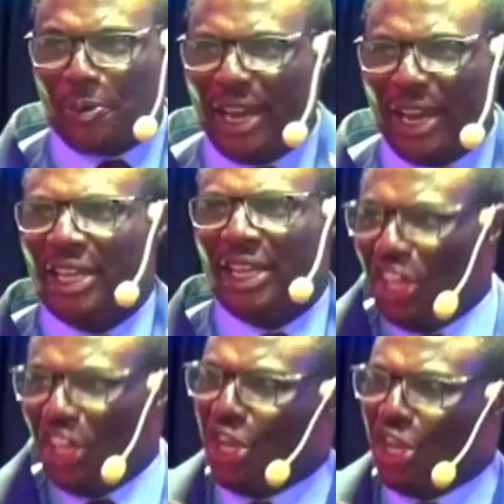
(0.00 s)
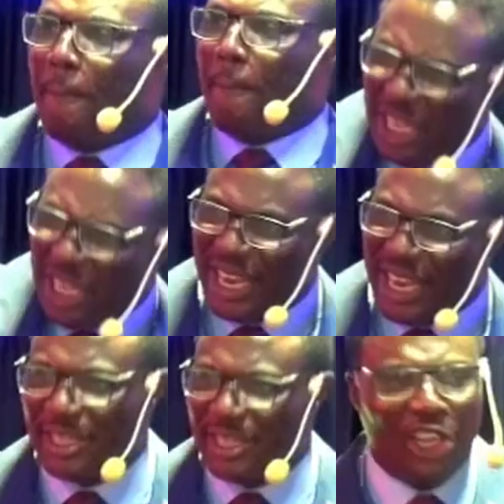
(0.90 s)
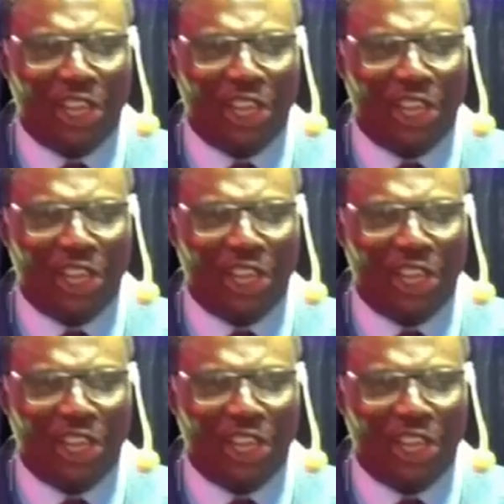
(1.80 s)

In your business, in your